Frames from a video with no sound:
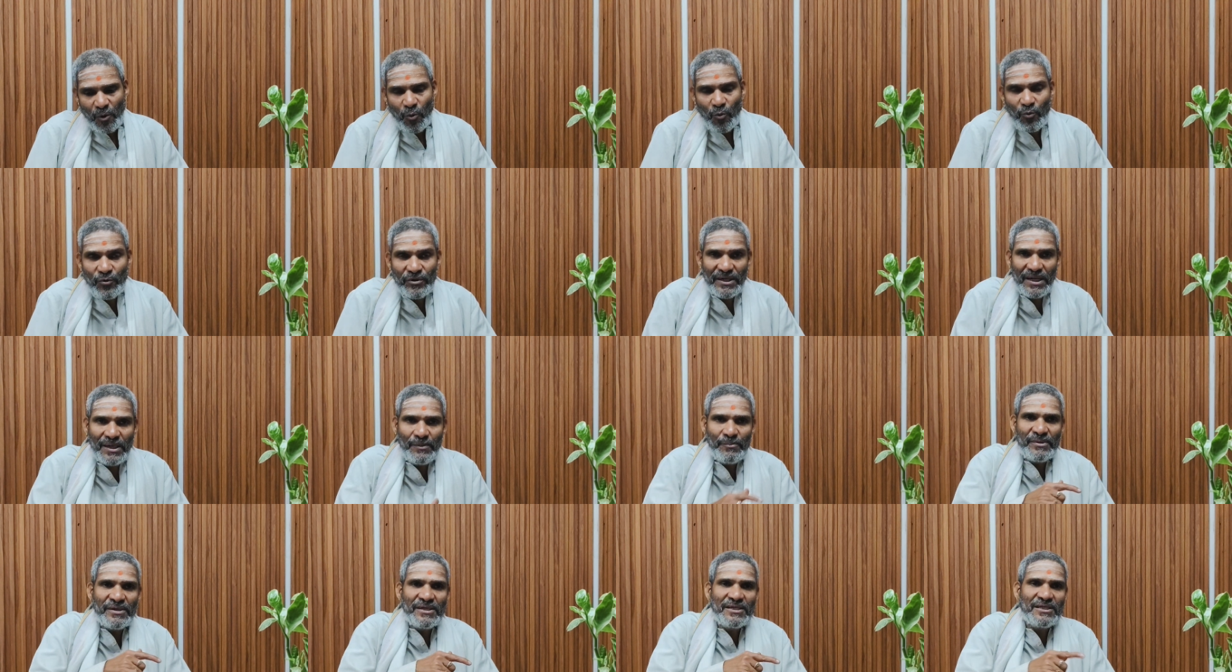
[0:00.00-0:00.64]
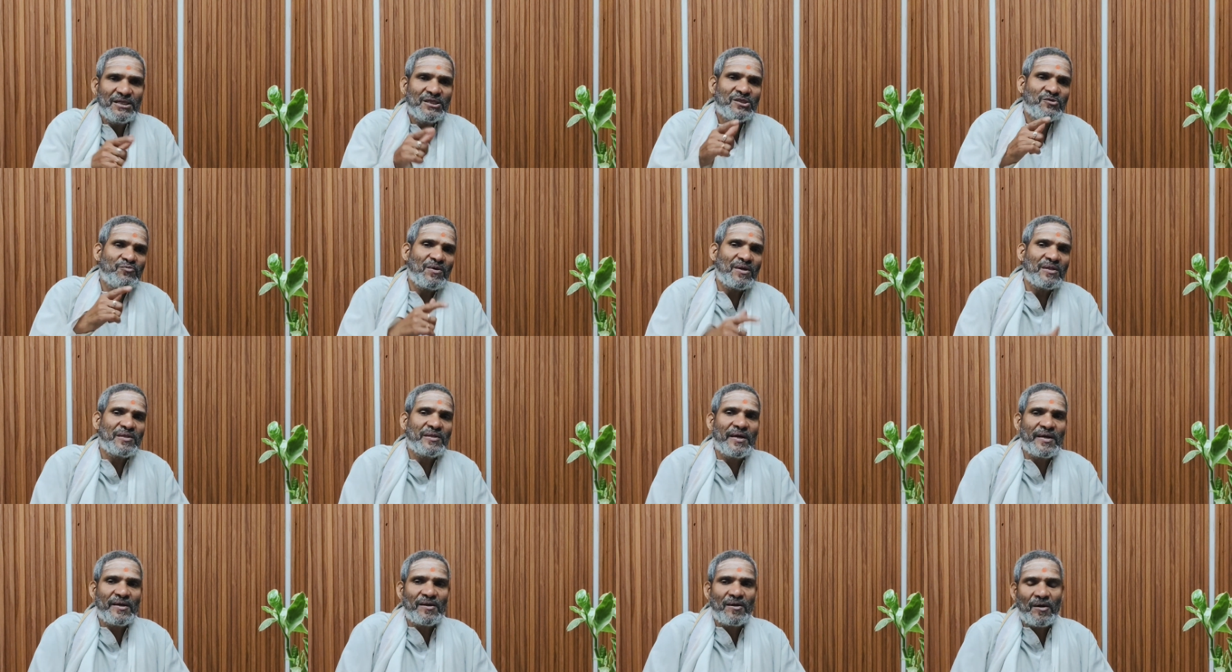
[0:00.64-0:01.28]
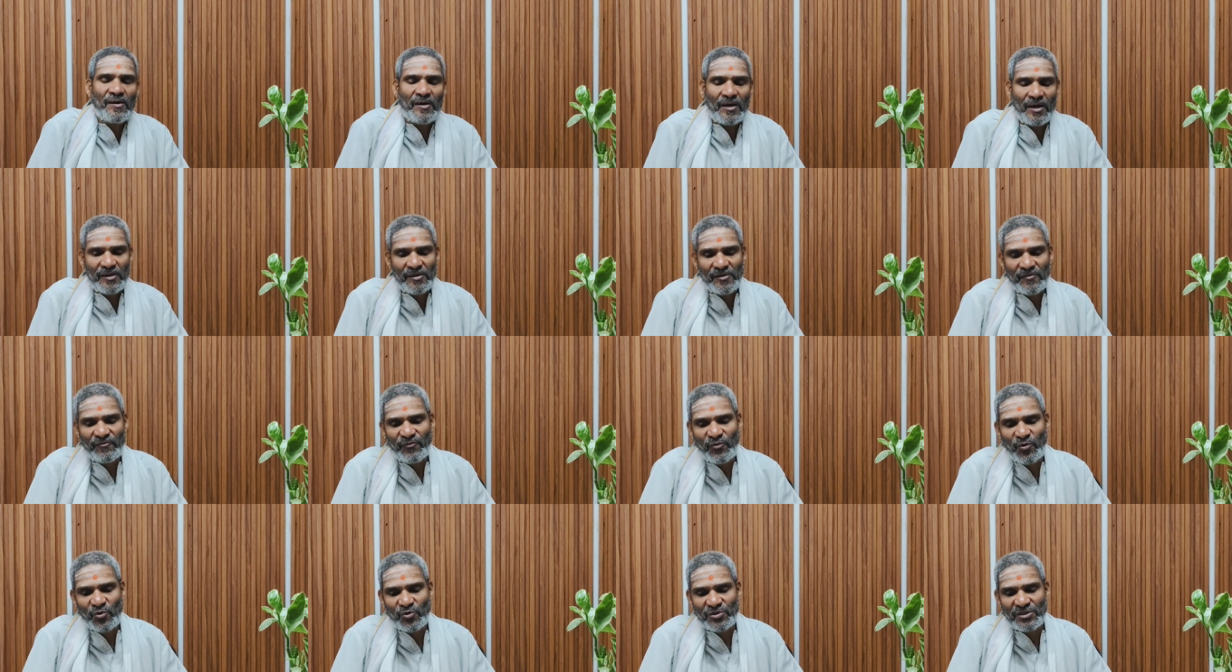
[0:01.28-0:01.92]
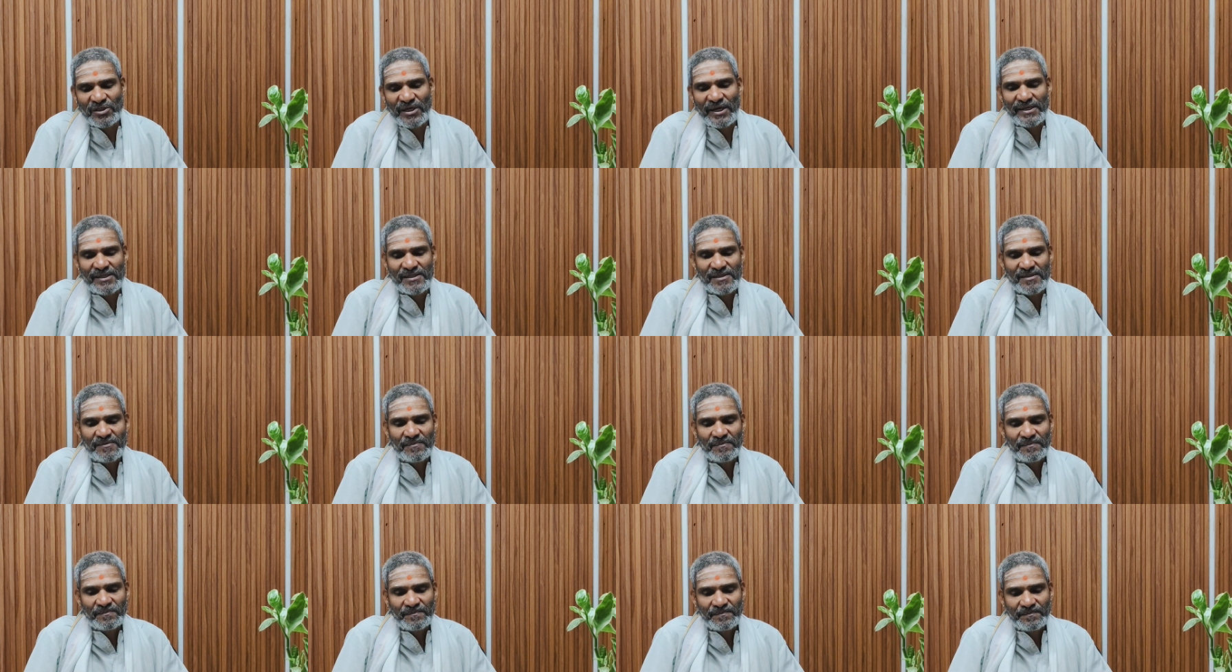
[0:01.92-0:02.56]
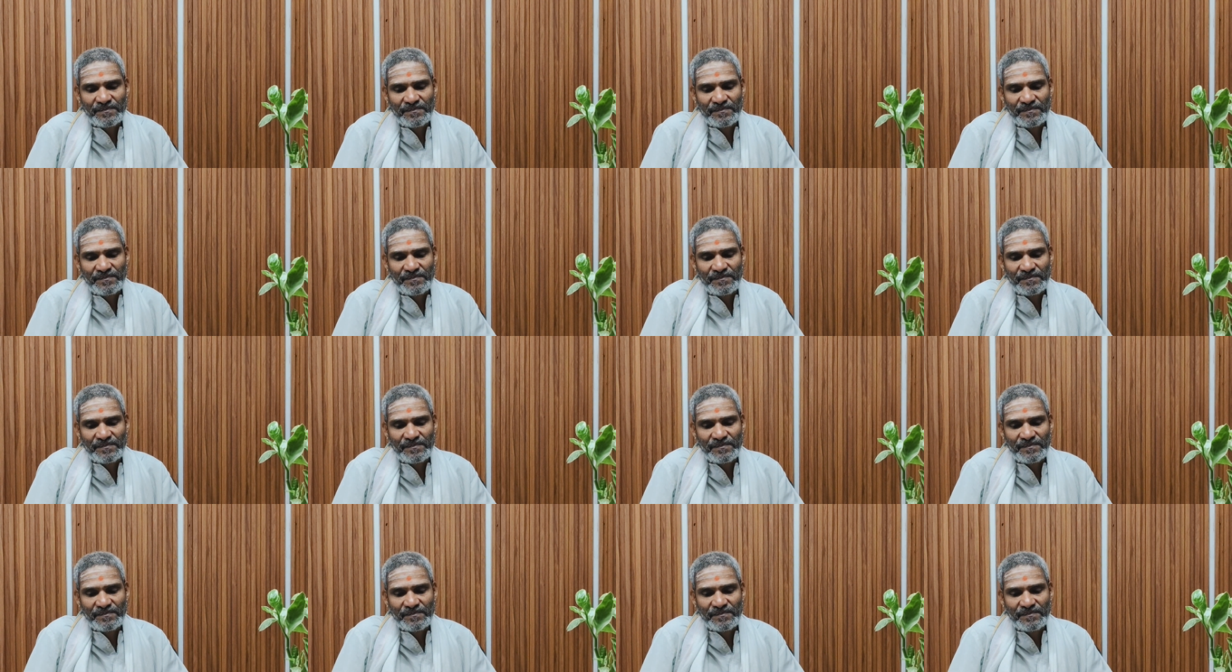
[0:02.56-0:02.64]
Wooden bridges were there on all the four sides.